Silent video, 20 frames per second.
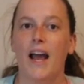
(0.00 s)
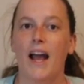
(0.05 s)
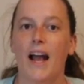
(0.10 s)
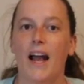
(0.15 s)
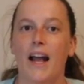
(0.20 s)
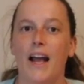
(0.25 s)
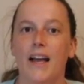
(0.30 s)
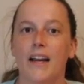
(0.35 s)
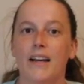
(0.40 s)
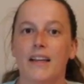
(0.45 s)

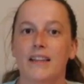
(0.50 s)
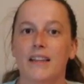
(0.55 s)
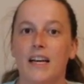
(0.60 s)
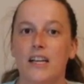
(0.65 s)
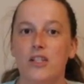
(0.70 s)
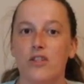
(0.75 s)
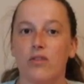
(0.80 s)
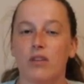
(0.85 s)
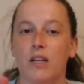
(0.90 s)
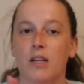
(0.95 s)
And
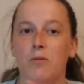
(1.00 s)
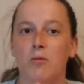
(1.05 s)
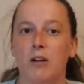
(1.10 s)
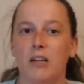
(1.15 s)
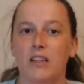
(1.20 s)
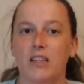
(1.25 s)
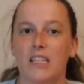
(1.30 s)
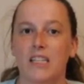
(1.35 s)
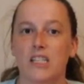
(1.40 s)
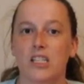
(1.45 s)
that's really
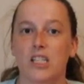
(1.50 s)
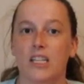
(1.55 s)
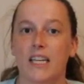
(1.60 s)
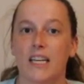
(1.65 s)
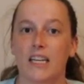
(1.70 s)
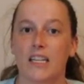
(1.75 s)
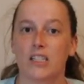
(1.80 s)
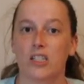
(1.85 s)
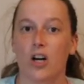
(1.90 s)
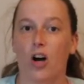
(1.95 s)
where things
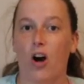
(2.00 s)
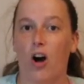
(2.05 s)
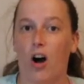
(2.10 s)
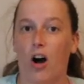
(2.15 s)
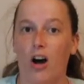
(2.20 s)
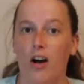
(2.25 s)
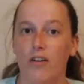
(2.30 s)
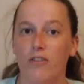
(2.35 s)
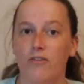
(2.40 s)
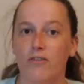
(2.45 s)
kicked
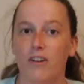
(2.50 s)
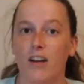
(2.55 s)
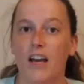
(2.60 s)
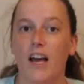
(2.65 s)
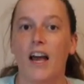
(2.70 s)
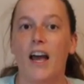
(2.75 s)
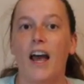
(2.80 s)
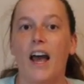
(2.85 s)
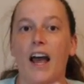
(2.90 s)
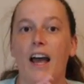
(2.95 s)
off.
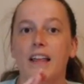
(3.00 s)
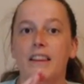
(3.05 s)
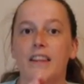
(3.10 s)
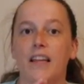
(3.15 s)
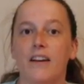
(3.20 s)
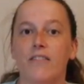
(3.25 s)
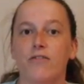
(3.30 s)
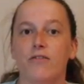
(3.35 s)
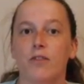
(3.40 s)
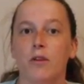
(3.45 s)
And
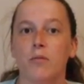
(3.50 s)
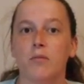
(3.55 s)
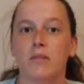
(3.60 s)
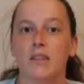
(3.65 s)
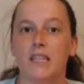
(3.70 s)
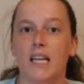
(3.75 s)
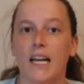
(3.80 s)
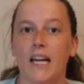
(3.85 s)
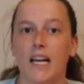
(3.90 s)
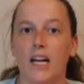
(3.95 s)
then
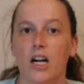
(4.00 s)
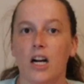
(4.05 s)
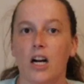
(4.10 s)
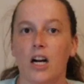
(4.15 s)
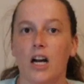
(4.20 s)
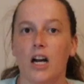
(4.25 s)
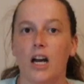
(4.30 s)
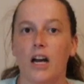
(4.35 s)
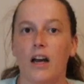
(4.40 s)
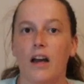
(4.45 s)
from
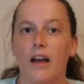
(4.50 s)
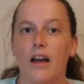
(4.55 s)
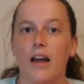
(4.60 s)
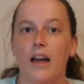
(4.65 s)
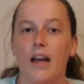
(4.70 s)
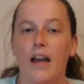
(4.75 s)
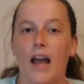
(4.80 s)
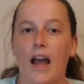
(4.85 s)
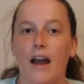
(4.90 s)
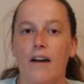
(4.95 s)
there,
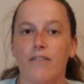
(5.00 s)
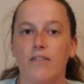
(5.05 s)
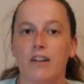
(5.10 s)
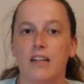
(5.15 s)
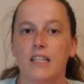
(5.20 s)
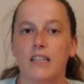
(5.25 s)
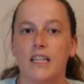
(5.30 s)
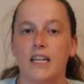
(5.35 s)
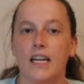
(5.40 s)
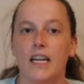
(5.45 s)

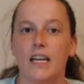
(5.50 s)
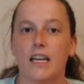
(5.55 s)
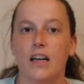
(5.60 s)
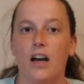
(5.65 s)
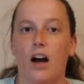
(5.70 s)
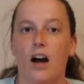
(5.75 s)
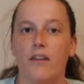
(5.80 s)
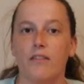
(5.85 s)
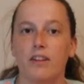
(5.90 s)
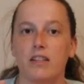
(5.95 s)
everything
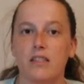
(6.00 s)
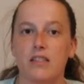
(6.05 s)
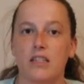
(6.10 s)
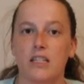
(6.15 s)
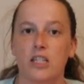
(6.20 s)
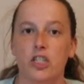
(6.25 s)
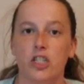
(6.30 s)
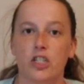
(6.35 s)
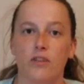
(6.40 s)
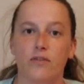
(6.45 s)

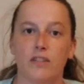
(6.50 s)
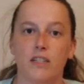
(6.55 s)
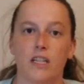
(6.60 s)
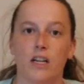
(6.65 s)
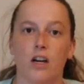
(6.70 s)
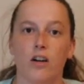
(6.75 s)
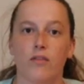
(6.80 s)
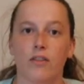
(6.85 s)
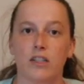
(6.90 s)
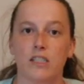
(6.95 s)
obviously shifted
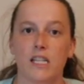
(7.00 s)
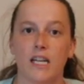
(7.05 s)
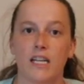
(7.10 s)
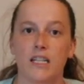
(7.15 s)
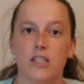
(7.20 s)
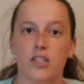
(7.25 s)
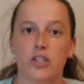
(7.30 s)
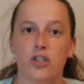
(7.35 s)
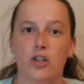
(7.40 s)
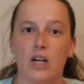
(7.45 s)
over to
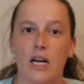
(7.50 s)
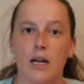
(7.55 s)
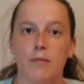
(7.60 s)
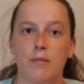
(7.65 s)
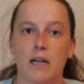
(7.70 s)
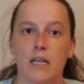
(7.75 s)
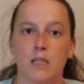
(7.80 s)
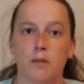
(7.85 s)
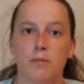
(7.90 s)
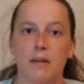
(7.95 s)

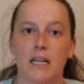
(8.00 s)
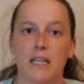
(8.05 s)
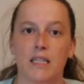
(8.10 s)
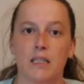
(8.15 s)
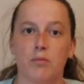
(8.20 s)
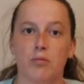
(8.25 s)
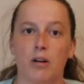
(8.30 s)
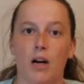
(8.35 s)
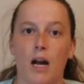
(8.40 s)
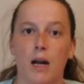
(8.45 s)
Instagram as being
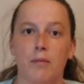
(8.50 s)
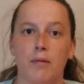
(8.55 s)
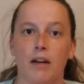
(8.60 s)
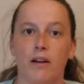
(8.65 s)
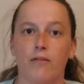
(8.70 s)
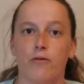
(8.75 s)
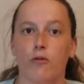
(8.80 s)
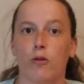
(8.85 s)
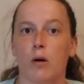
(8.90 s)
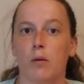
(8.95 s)
the
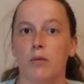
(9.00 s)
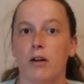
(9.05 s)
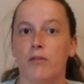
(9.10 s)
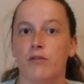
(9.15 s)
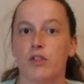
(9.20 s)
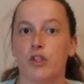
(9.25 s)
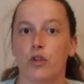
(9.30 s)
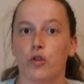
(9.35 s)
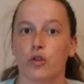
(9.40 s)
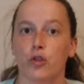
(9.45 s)
primary form
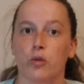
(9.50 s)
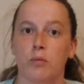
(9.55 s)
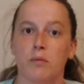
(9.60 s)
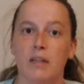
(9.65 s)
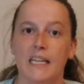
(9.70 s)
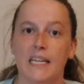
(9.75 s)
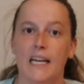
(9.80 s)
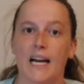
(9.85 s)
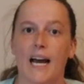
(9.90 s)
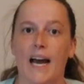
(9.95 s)
of social
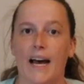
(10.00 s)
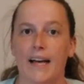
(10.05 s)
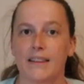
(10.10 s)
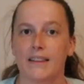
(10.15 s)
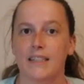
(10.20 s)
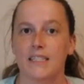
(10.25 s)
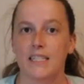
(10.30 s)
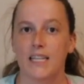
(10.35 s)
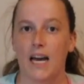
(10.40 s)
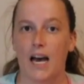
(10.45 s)
media at
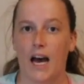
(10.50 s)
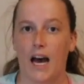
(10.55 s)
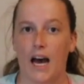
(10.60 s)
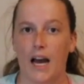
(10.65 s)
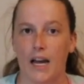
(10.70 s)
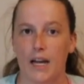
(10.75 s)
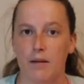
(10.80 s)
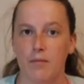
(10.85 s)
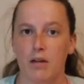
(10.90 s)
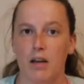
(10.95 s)
the
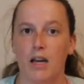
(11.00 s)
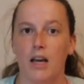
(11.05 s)
time.